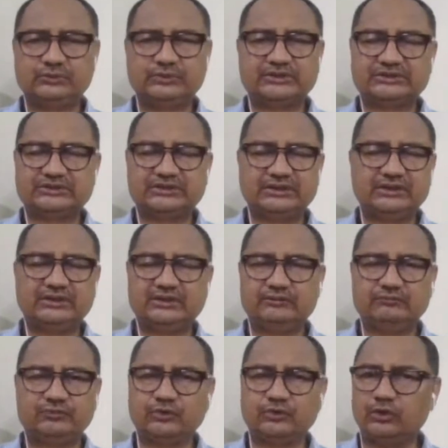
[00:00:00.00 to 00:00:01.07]
you can say,
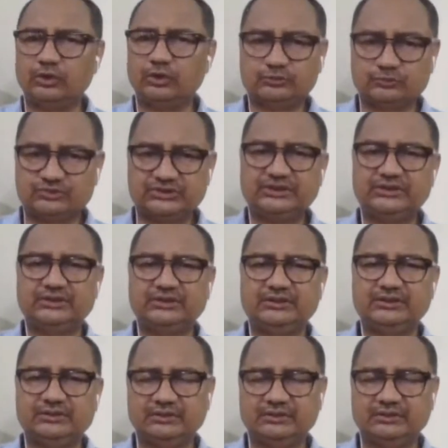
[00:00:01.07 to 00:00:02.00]
for all to see.